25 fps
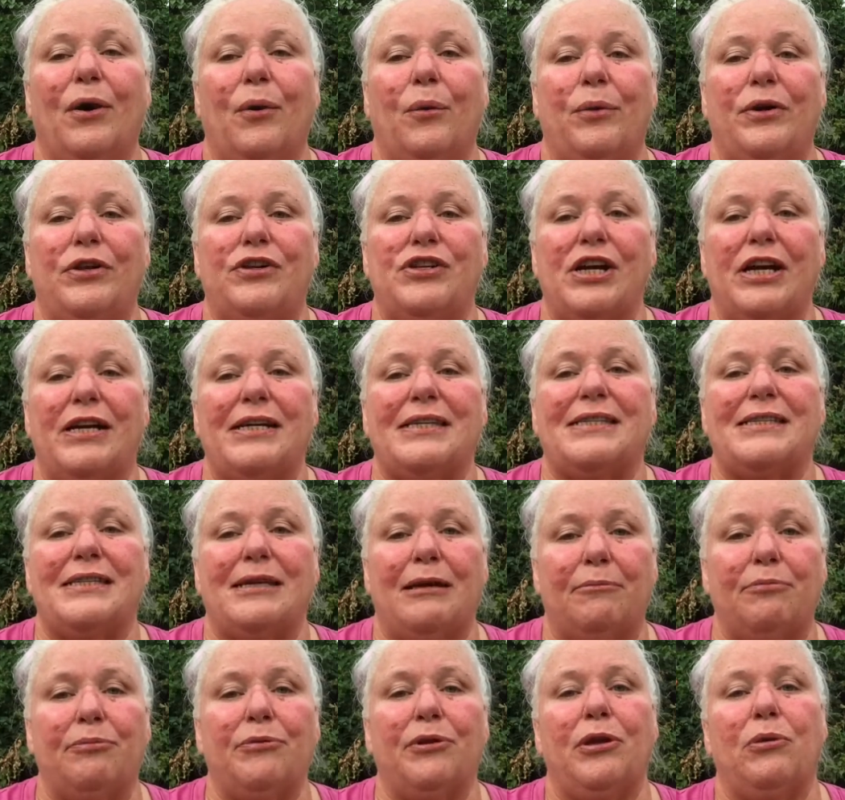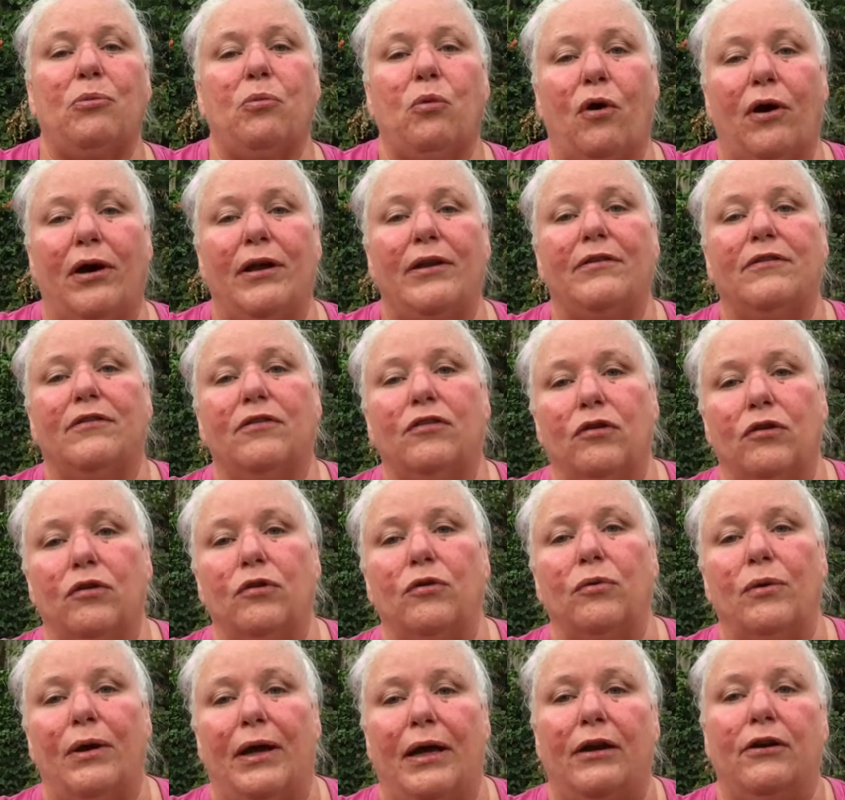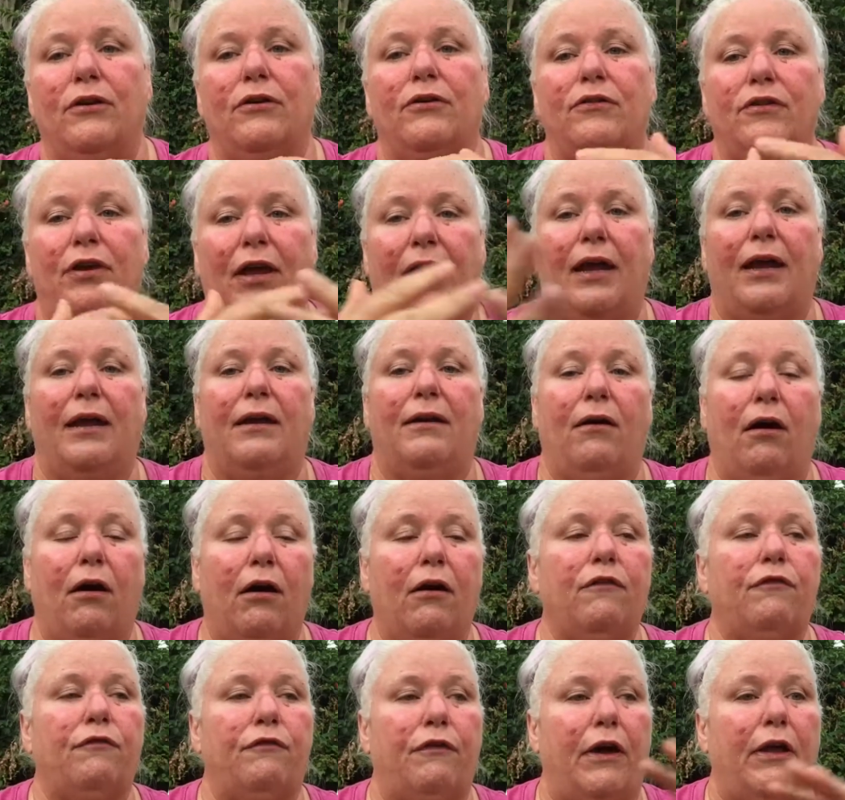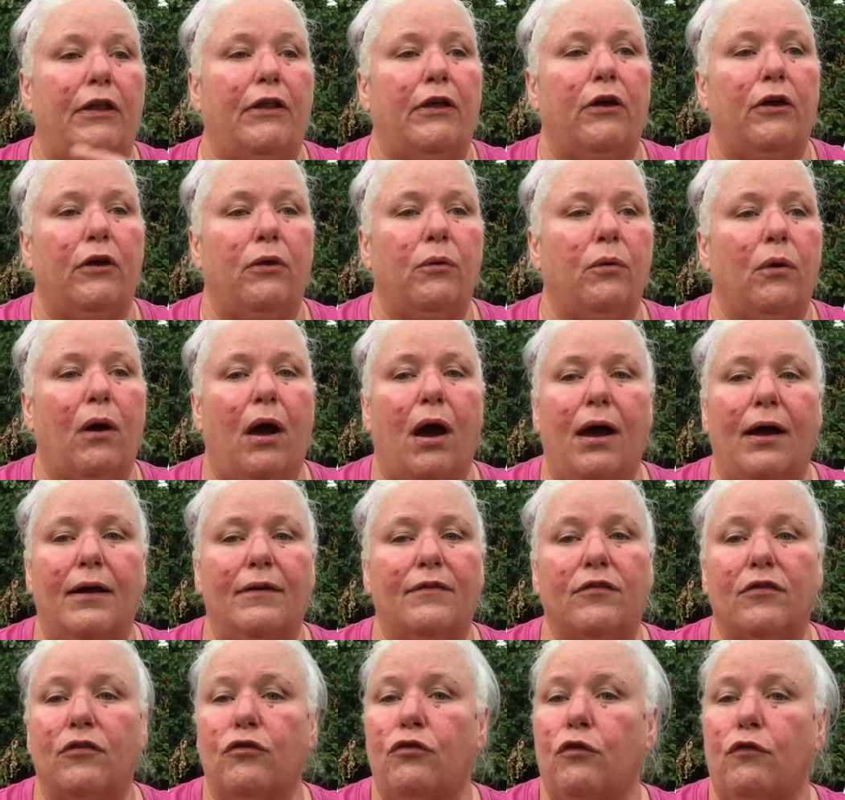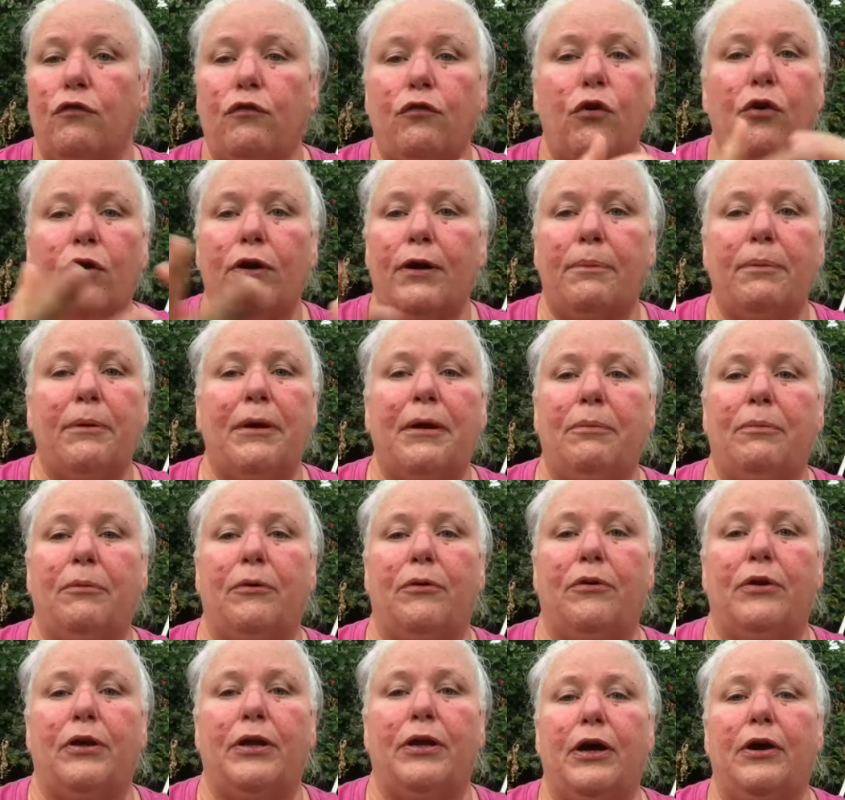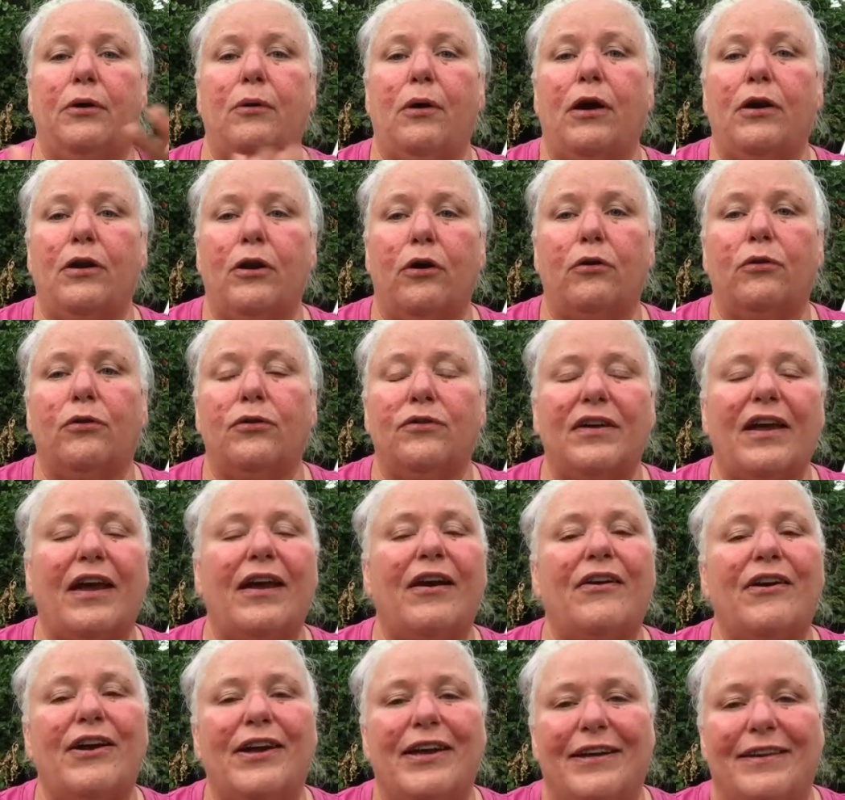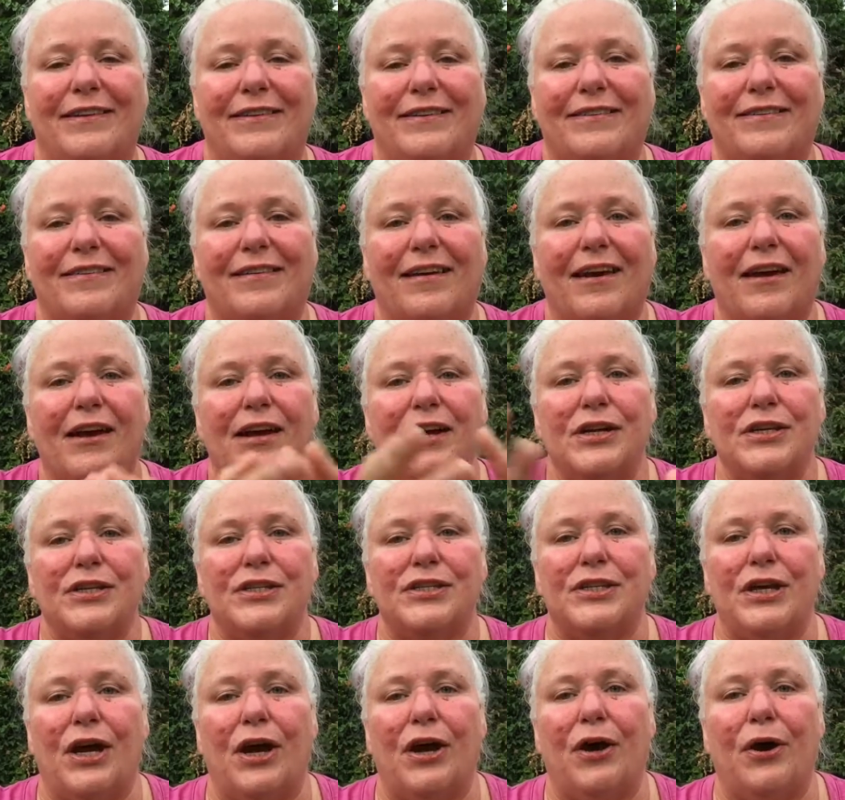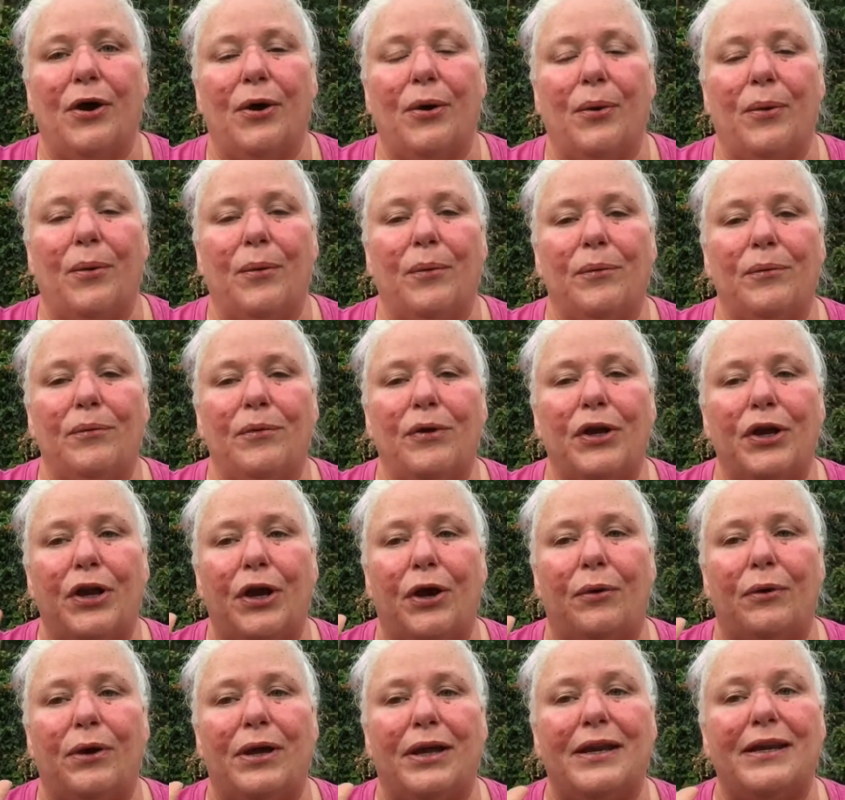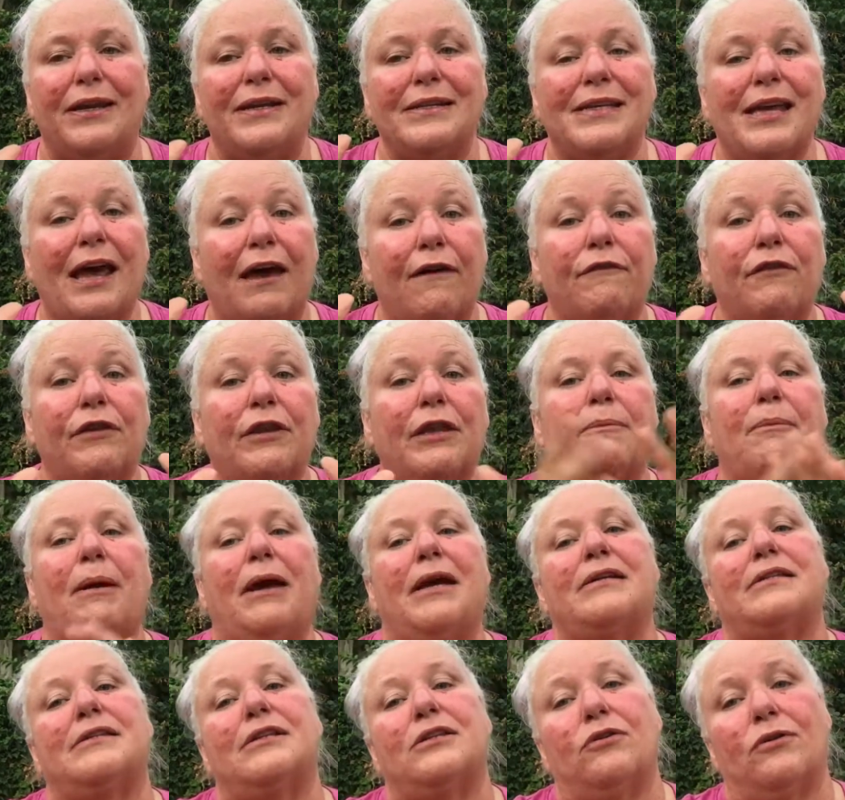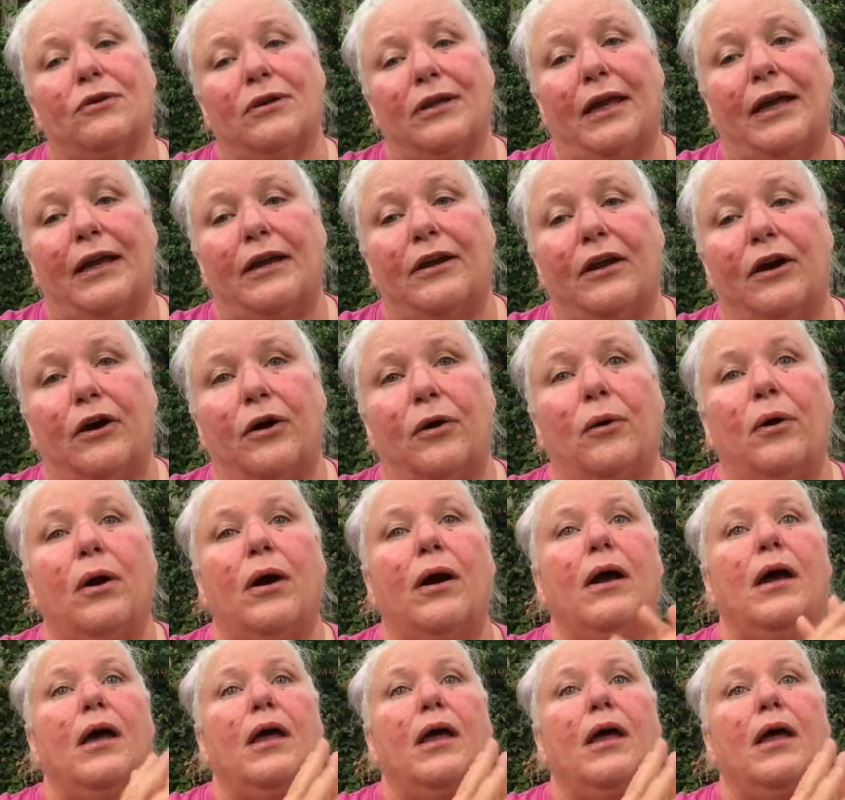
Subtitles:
We just simply want to entertain our fellow Central Florida people, you our Localtarians. So, you know, it is heavily based in Orlando.